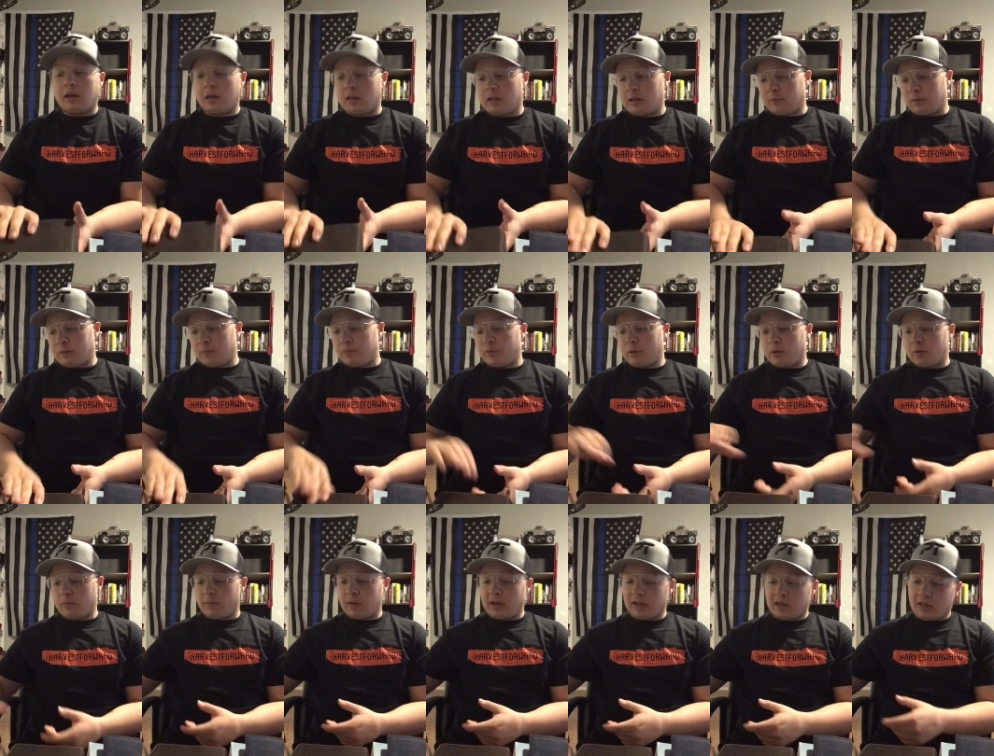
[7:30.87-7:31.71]
Now, let me
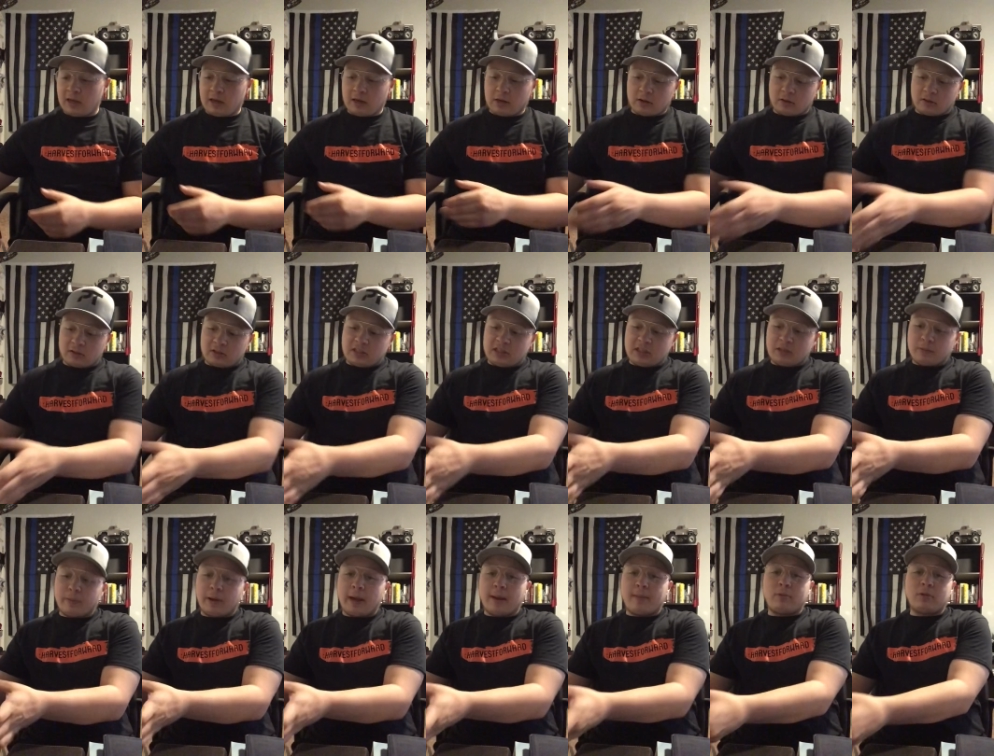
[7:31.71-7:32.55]
put my
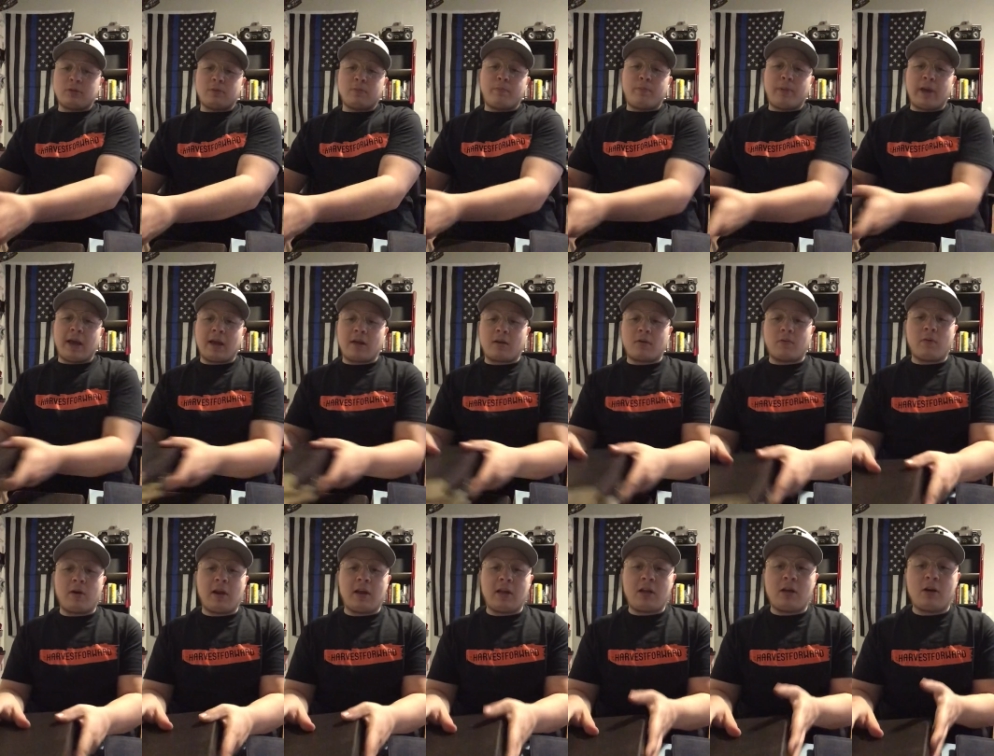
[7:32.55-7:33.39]
NLT Bibles back
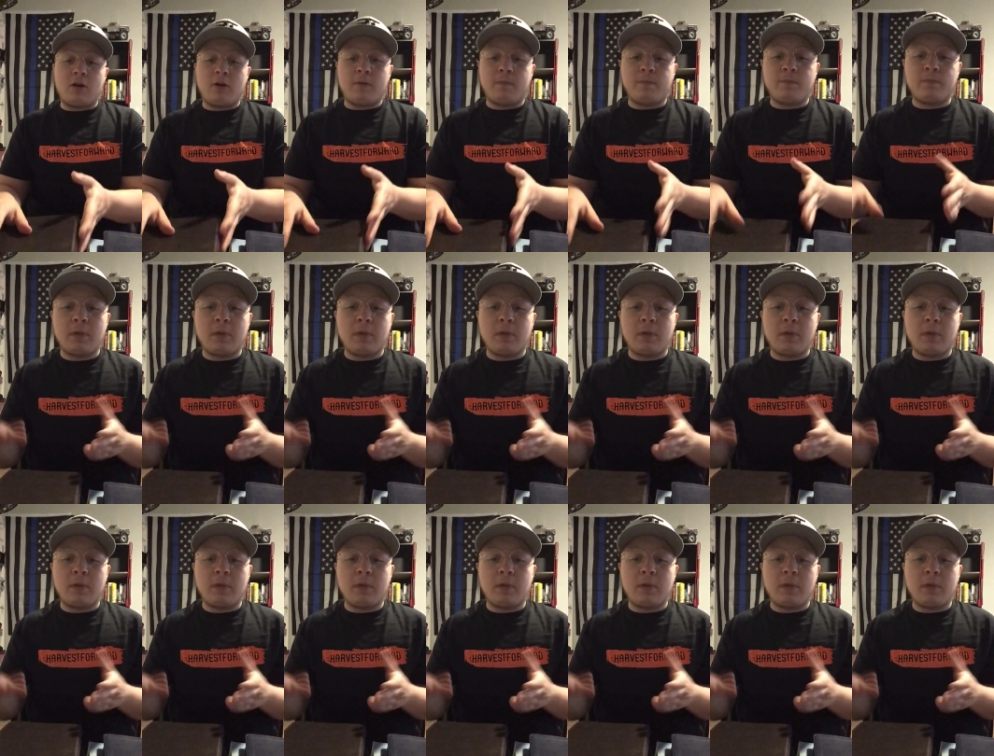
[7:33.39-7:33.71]
right here.